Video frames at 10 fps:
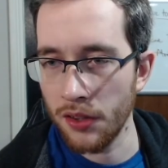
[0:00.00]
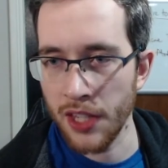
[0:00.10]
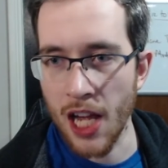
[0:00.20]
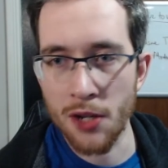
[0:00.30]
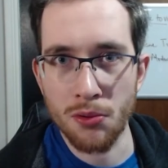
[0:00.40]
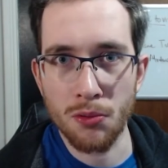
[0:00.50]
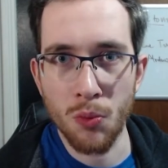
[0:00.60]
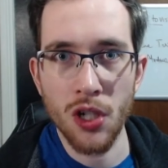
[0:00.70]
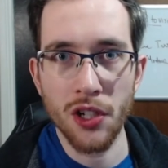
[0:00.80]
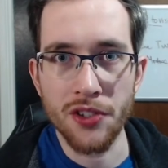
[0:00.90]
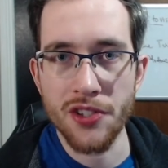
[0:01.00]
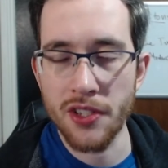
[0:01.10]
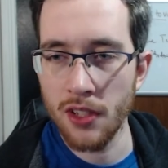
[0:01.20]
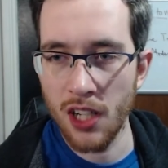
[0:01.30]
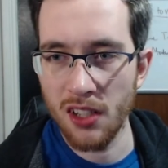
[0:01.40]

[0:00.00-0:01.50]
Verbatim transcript: the actual words